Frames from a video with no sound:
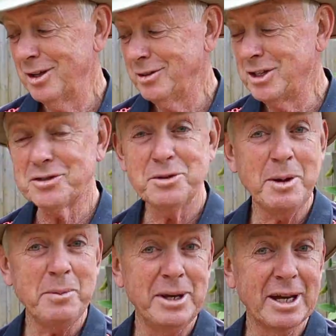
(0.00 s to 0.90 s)
Just
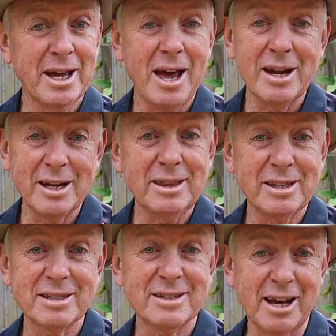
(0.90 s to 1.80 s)
remember, you can't eat
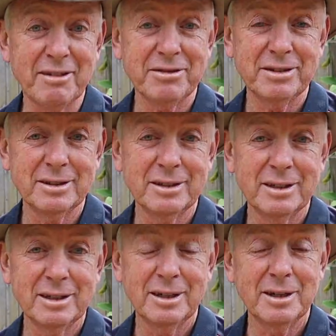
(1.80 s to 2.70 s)
this
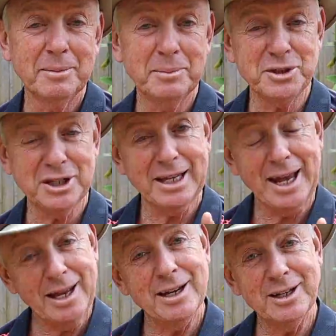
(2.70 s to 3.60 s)
stuff, but you
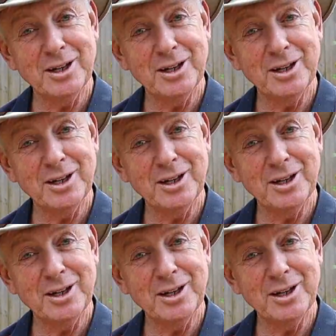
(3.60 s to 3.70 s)
can eat